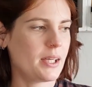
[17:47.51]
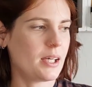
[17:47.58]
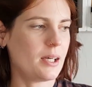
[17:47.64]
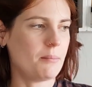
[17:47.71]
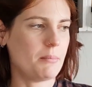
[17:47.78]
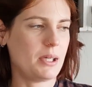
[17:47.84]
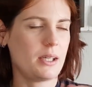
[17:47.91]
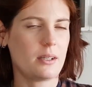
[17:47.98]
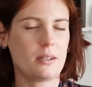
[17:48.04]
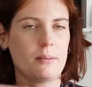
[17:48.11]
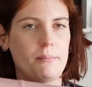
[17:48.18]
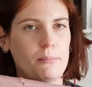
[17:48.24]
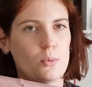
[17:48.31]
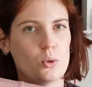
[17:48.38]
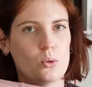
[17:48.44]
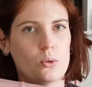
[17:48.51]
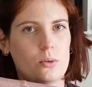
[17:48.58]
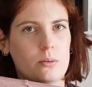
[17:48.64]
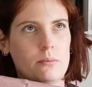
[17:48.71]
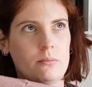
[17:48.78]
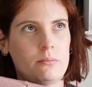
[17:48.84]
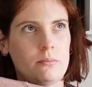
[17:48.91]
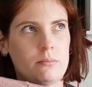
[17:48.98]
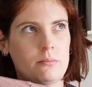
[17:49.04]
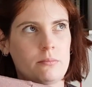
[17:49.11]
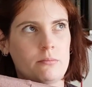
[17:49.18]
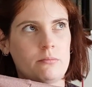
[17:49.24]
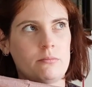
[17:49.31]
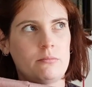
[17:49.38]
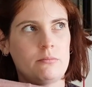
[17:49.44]
and make them more
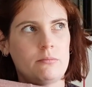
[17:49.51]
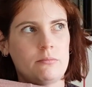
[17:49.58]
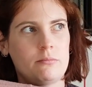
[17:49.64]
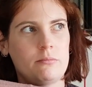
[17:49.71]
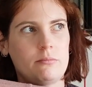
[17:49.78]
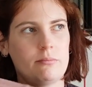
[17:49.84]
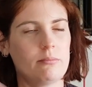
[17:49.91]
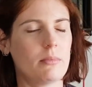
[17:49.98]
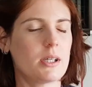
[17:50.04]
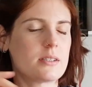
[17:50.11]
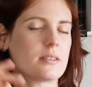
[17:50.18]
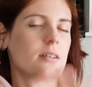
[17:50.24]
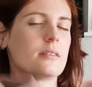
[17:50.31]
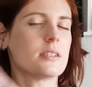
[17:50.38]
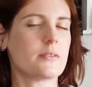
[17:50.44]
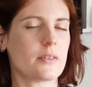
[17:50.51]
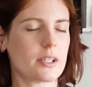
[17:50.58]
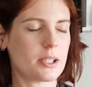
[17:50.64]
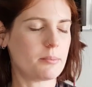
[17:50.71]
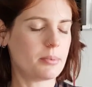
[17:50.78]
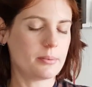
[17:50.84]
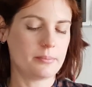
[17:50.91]
my son's vibe.